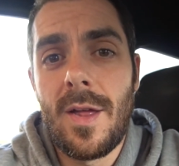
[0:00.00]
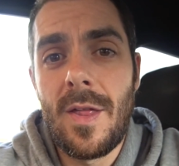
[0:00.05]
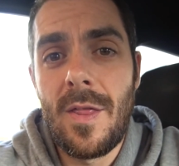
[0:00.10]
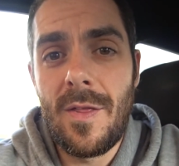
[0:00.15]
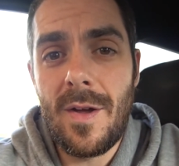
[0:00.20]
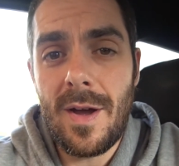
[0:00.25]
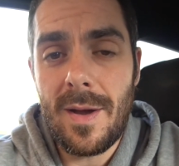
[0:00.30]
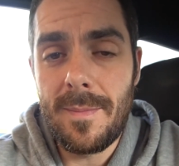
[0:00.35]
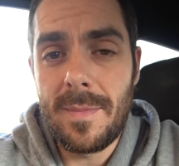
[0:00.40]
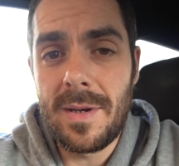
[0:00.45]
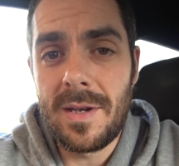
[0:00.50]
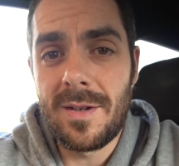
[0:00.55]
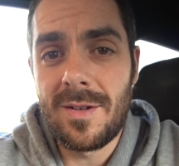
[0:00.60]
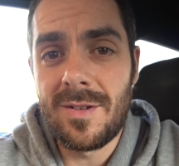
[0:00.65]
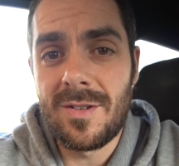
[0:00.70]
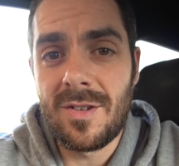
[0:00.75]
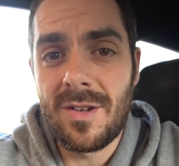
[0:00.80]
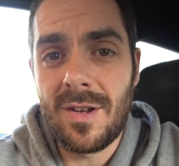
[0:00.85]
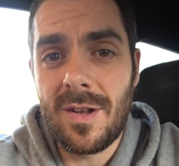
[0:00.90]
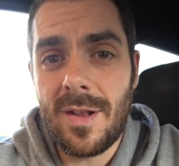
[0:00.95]
That
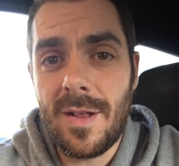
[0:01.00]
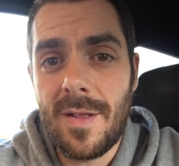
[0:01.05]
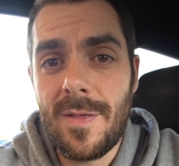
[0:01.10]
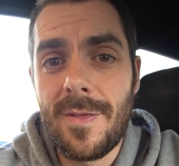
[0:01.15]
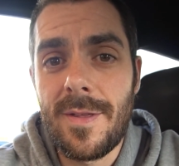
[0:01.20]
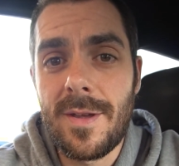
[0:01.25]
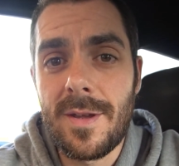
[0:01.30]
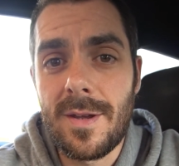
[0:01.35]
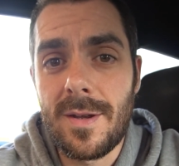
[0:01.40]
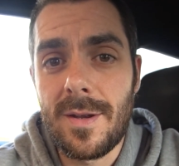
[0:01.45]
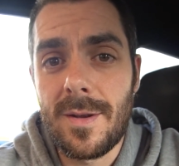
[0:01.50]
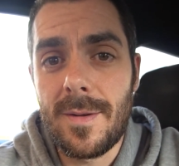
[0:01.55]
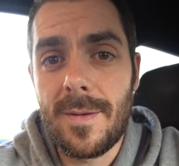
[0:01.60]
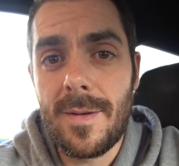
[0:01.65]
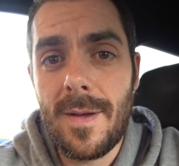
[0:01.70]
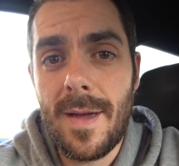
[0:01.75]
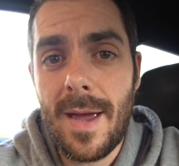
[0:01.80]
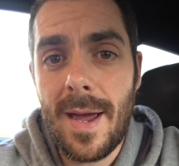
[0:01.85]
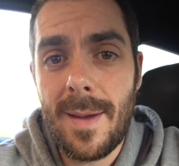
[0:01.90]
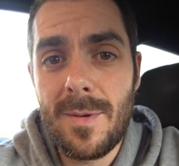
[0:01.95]
means the
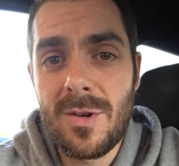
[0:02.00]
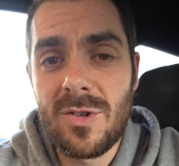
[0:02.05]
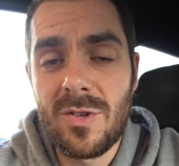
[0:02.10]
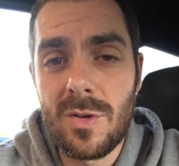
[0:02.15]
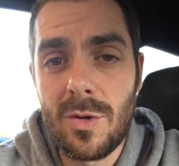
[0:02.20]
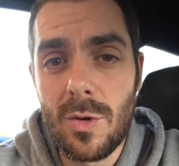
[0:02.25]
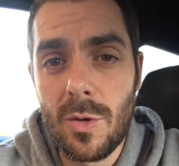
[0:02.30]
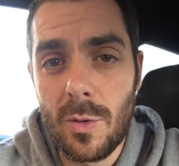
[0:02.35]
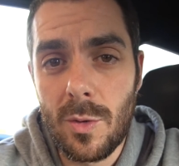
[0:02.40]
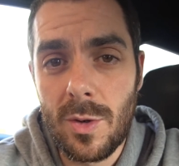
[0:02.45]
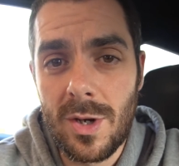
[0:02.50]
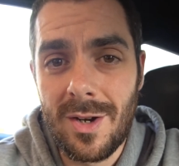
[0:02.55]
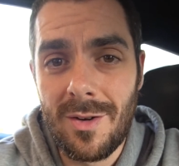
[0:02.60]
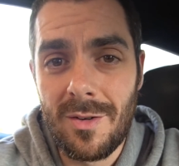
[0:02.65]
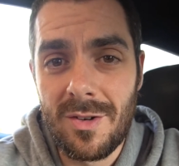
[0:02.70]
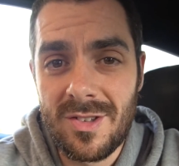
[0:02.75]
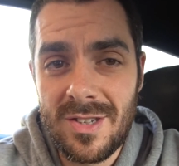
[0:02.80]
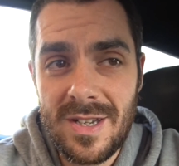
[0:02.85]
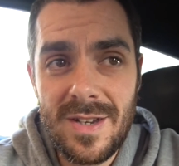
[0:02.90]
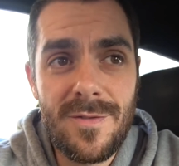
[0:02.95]
image that you're going to
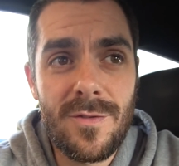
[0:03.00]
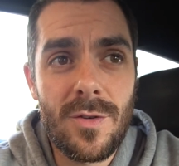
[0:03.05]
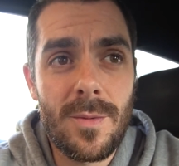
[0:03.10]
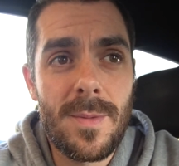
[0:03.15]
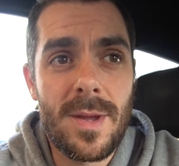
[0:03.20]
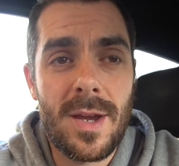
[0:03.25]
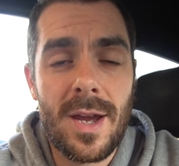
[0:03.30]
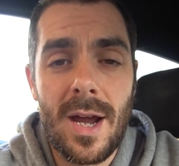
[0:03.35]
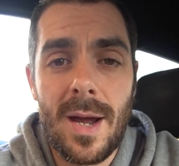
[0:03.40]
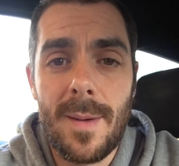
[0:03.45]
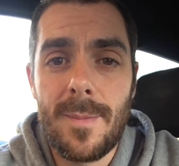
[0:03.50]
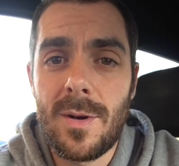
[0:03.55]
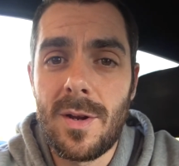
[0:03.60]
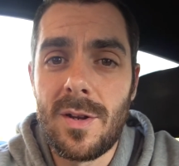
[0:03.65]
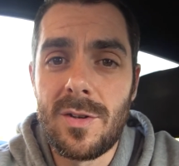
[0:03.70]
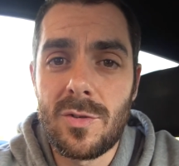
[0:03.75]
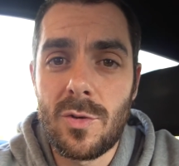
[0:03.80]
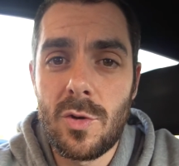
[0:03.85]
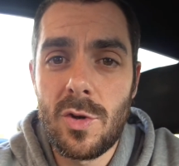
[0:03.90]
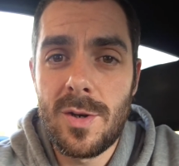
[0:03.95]
receive from the camera
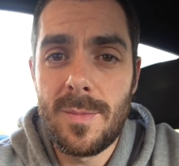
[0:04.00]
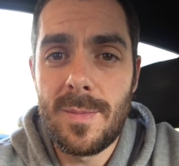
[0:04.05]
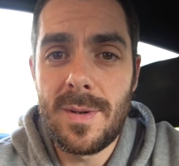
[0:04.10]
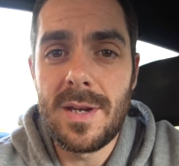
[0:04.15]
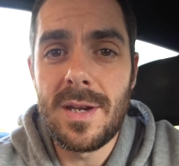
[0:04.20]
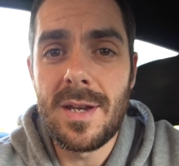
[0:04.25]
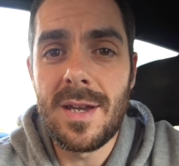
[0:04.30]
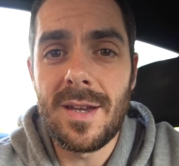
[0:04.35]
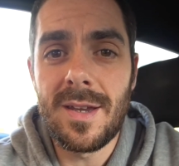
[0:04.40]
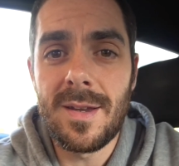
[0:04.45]
is going to be